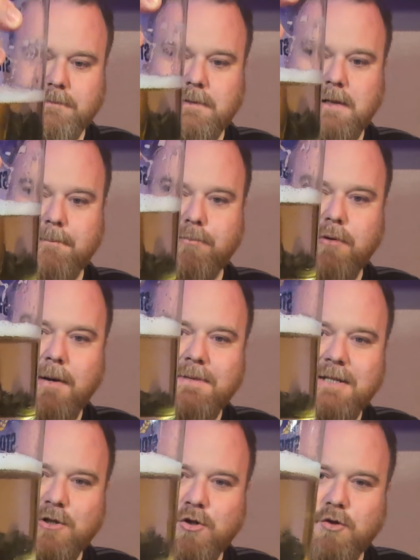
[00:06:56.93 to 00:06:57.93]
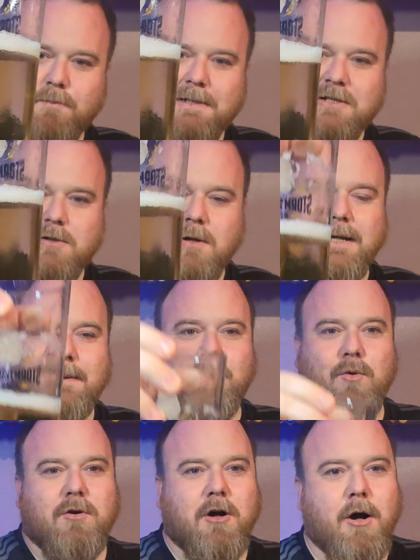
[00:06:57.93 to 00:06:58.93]
and perhaps it could be slightly
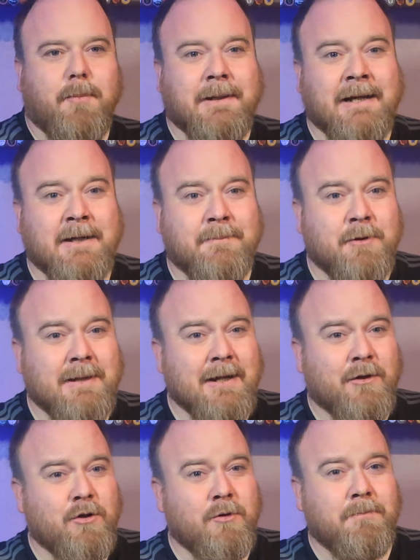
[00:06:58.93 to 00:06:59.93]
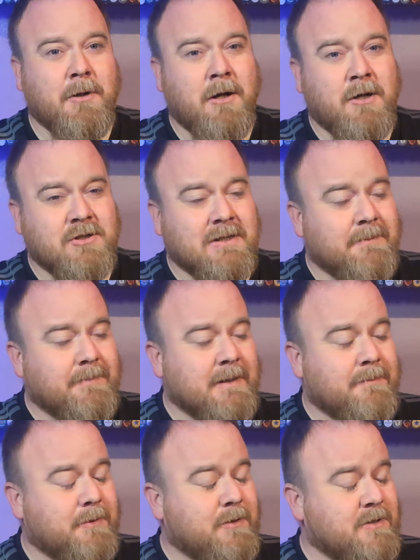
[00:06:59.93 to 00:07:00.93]
more carbonated, but that could partially be
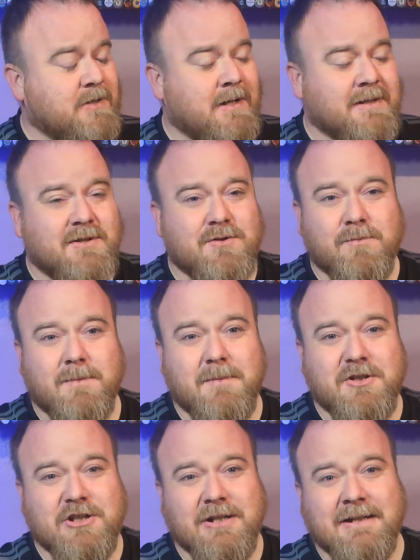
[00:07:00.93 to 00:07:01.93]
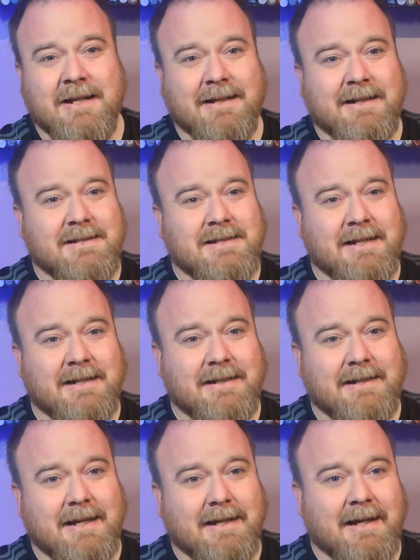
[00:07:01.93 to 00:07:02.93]
because I had to sort my machine out and keep taking the
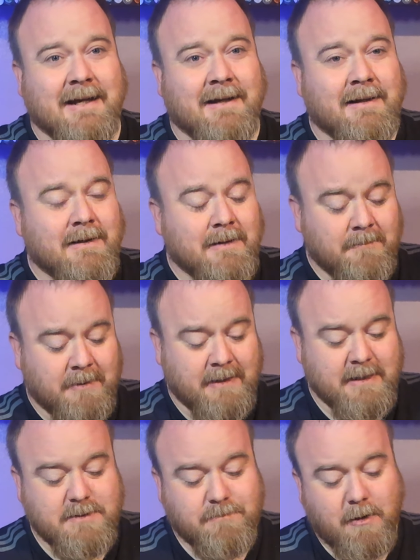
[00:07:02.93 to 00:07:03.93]
keg out. But in this